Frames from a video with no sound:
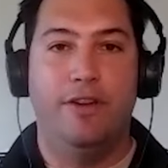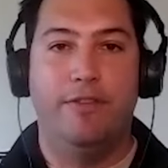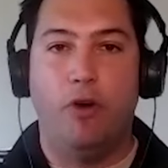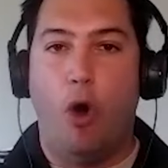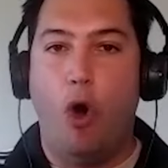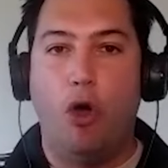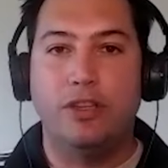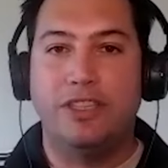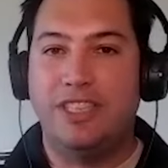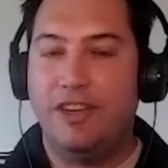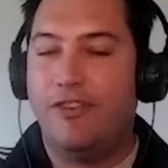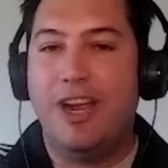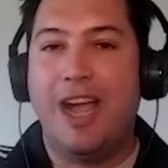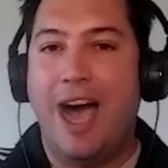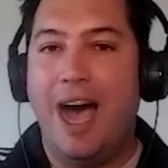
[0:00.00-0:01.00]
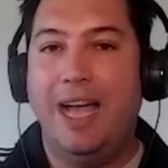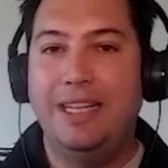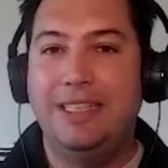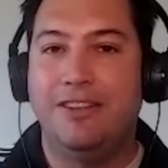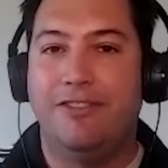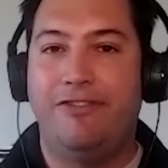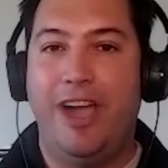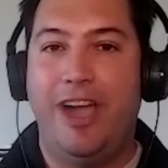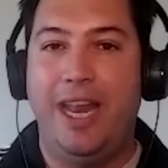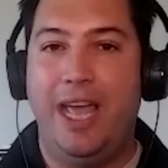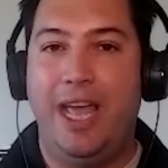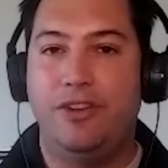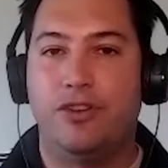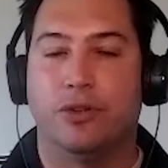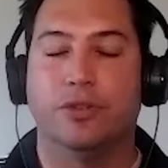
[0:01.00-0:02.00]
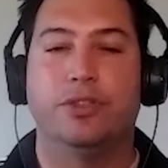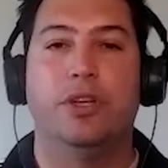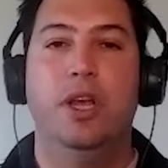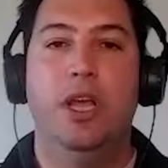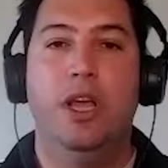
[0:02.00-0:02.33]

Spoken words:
You have all different kinds of financials.